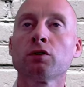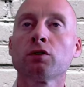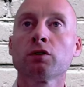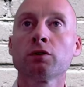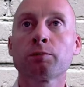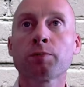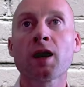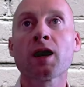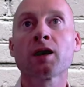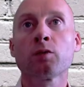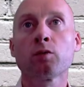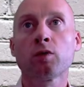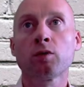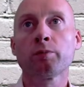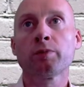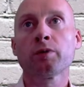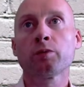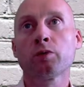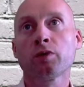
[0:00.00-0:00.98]
i will be
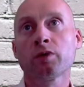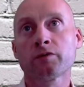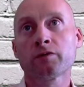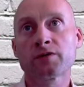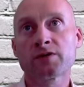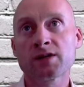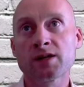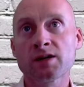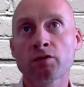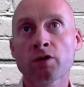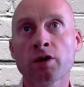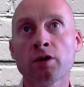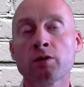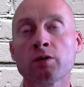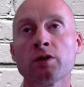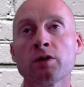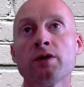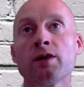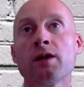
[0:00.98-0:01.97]
worth 0 and
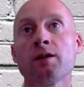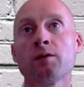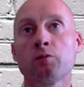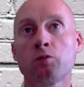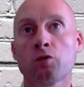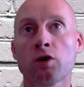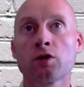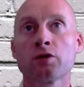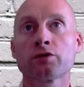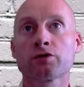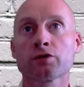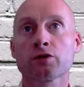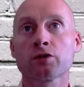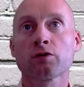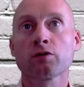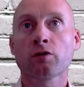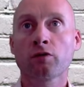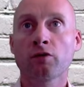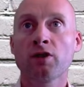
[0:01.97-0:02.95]
then 1, 2,
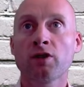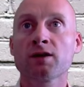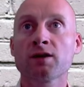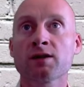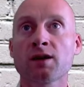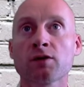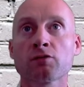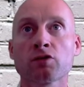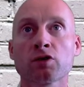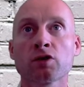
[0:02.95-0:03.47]
3, etc.